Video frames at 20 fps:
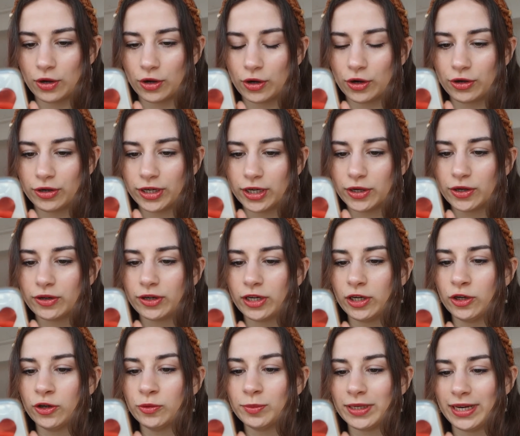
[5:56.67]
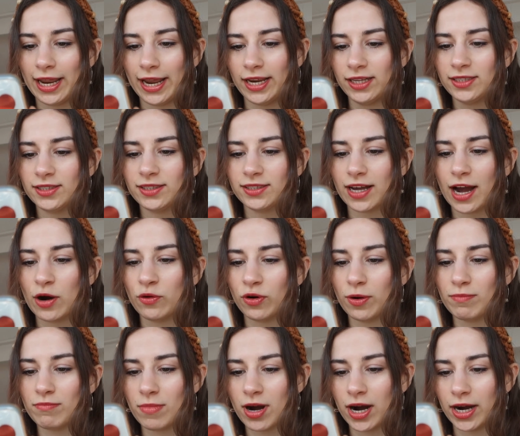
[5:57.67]
Uriel illuminates our
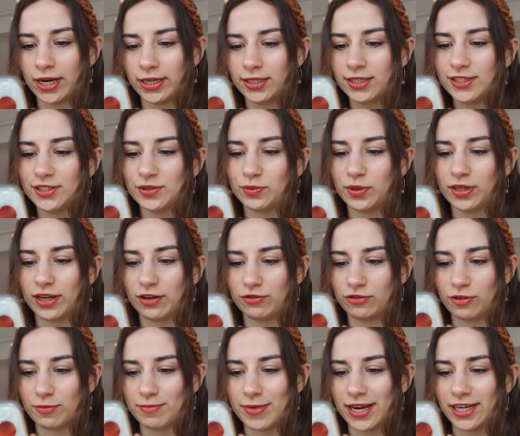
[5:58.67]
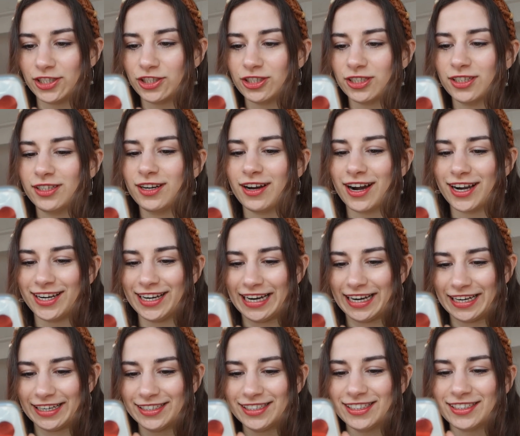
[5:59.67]
minds with information,
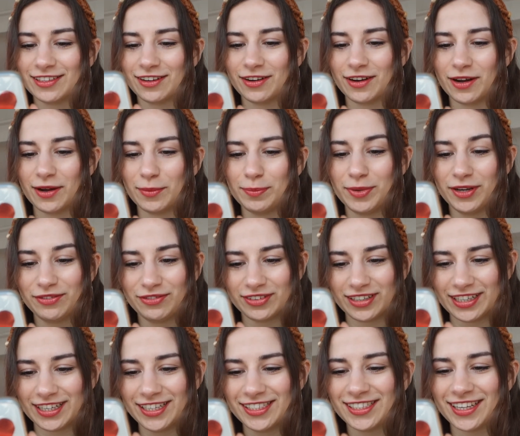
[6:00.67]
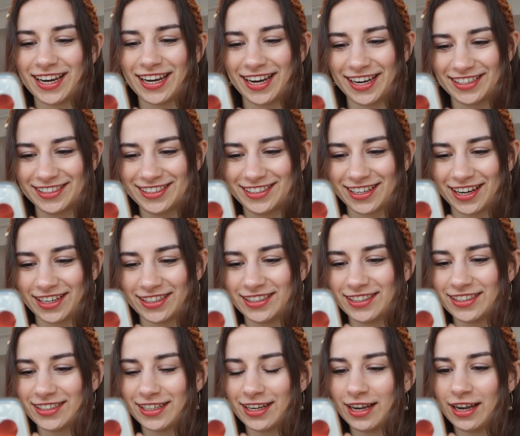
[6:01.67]
ideas, epiphanies and insights.